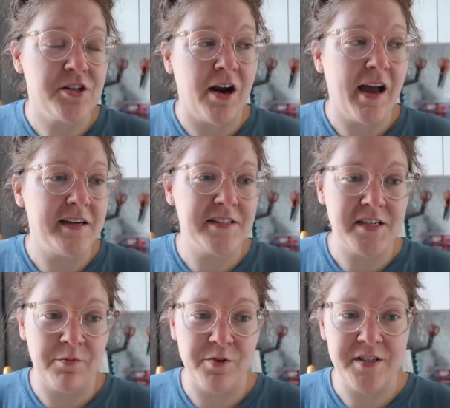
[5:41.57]
Sorry, I had to
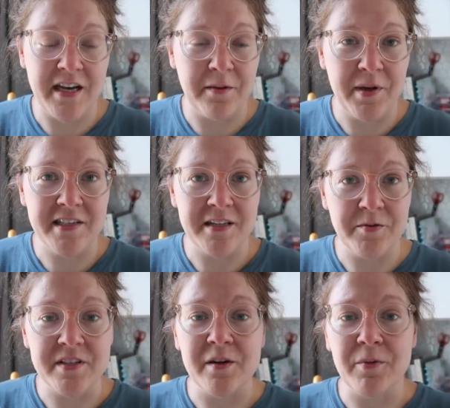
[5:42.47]
stop for a second because I
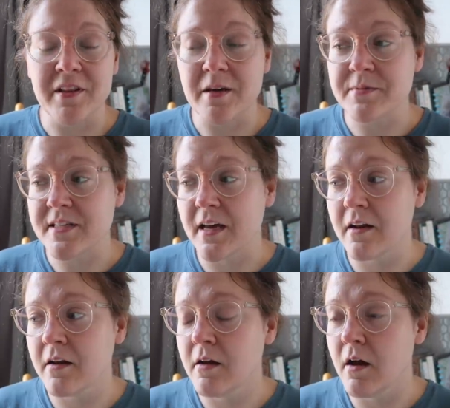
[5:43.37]
was getting really
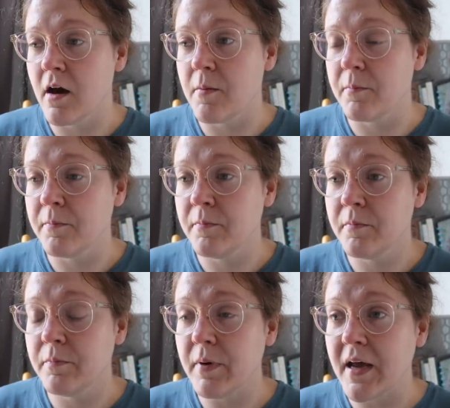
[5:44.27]
upset.
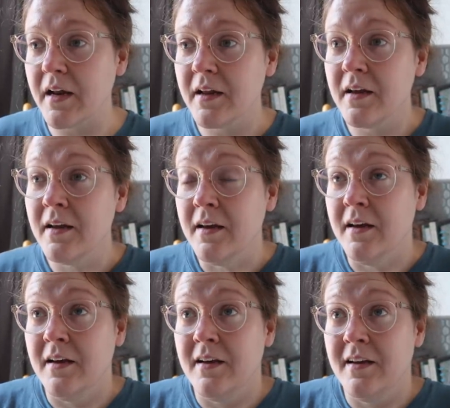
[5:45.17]
But
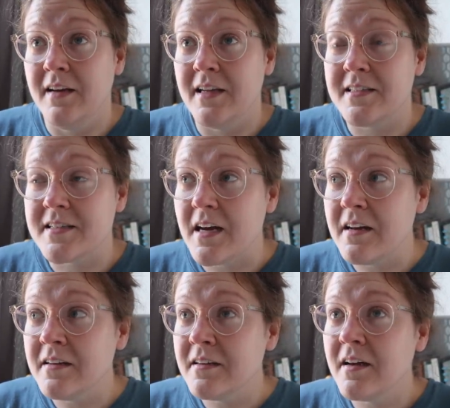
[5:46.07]
it's
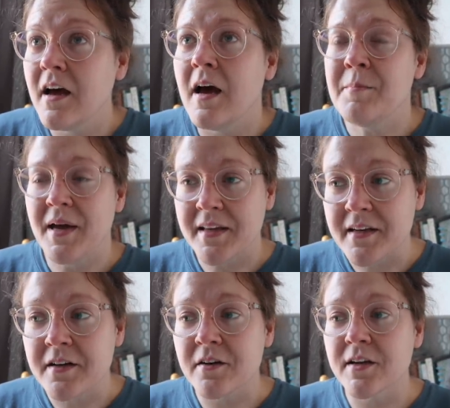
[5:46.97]
done. I'm back
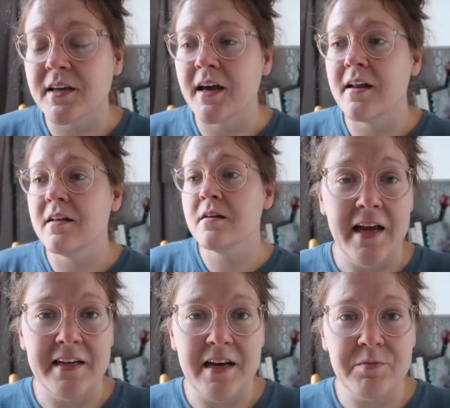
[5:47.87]
in here again.
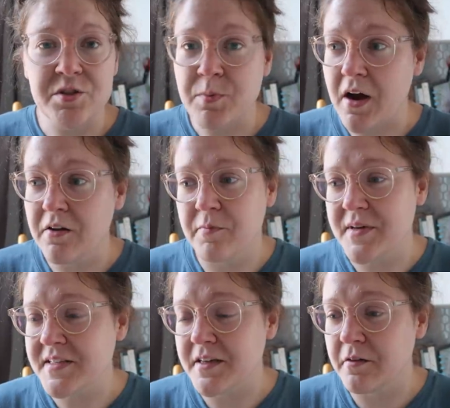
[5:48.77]
And I'm just proud of
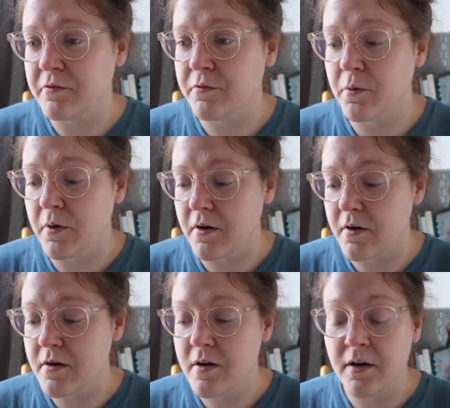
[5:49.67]
myself
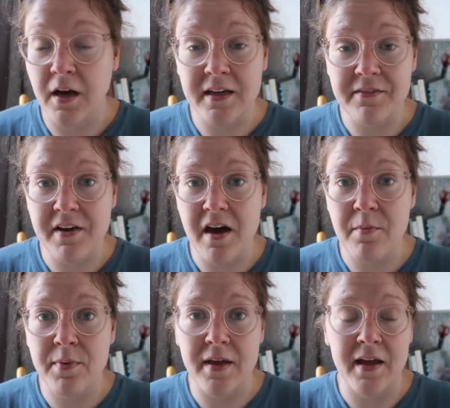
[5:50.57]
for not giving
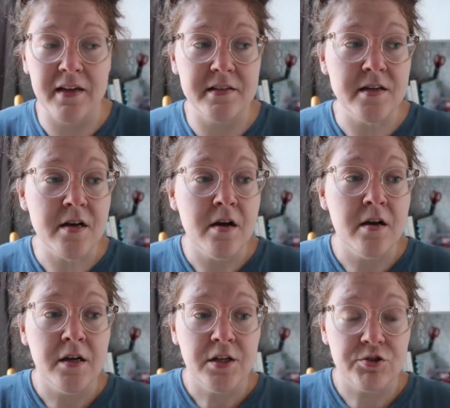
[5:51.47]
up and
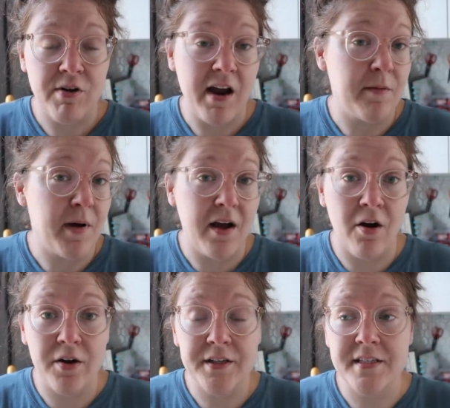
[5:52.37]
trying my
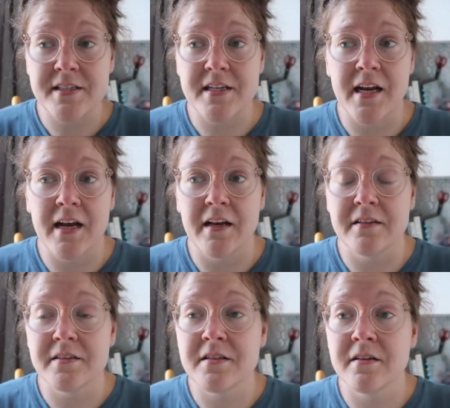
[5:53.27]
hardest
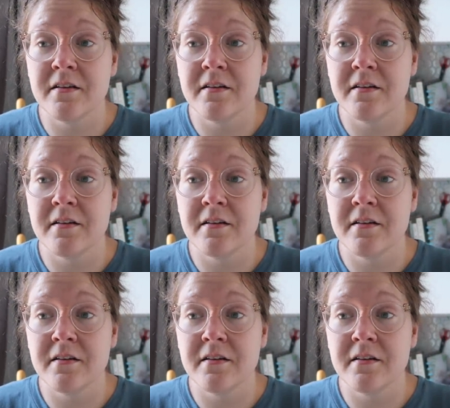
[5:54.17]
and